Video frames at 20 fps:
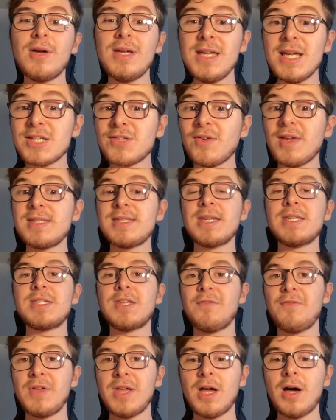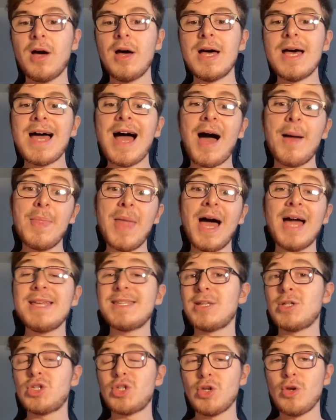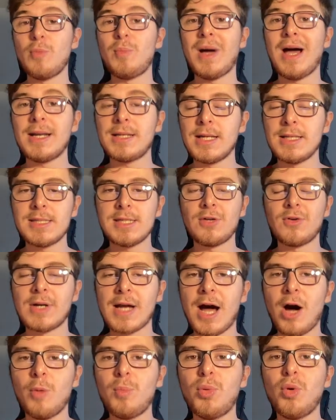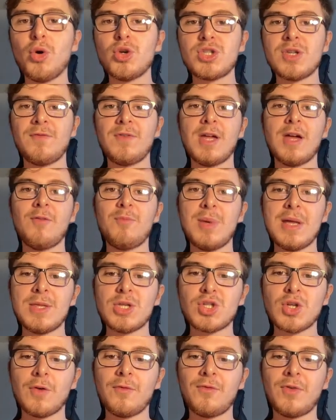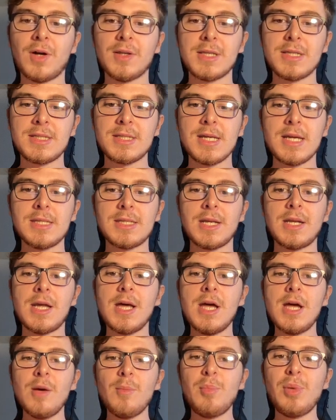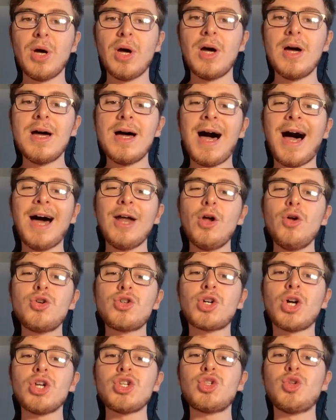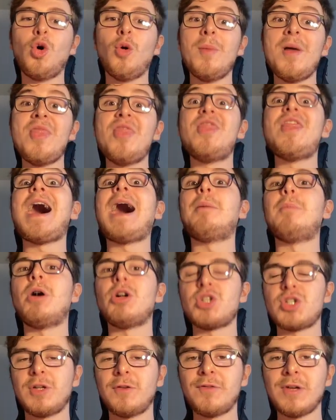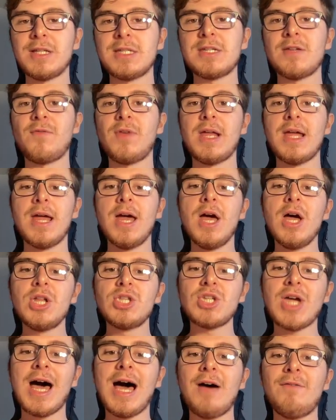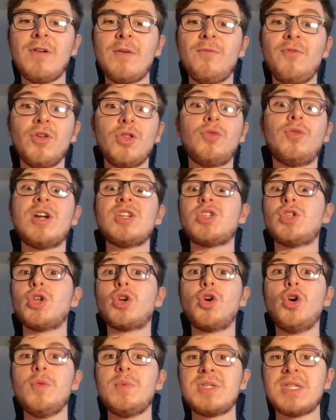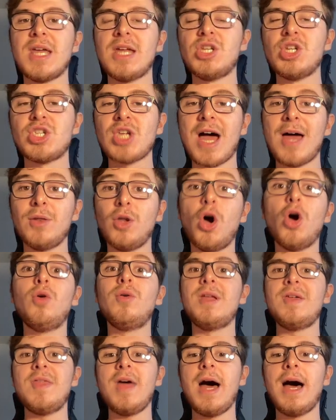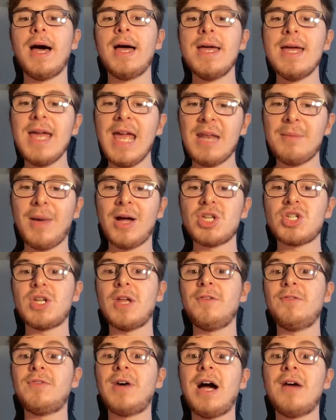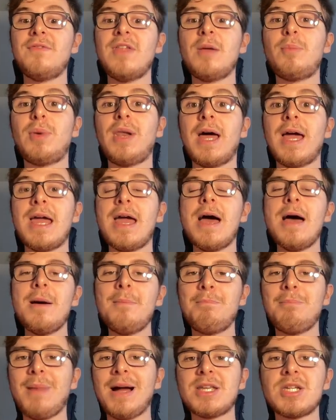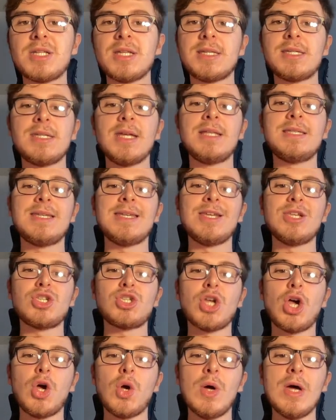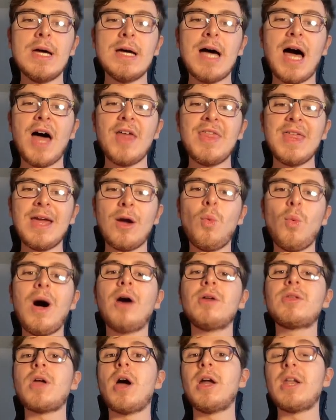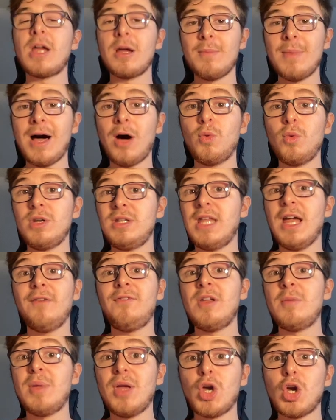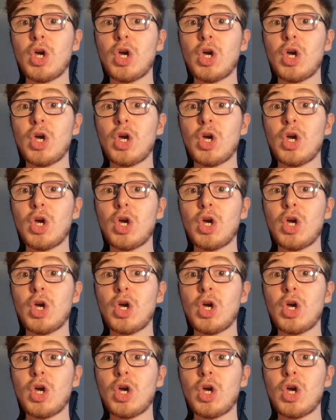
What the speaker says: he is facing Sevilla, and that isn't too bad considering how poor Sevilla have been so far this season. But I don't trust Dortmund that much defensively to have him for the rest of the group stages. And not only that, in match day 5 they play Manchester City. So I think wildcarding him out would definitely be a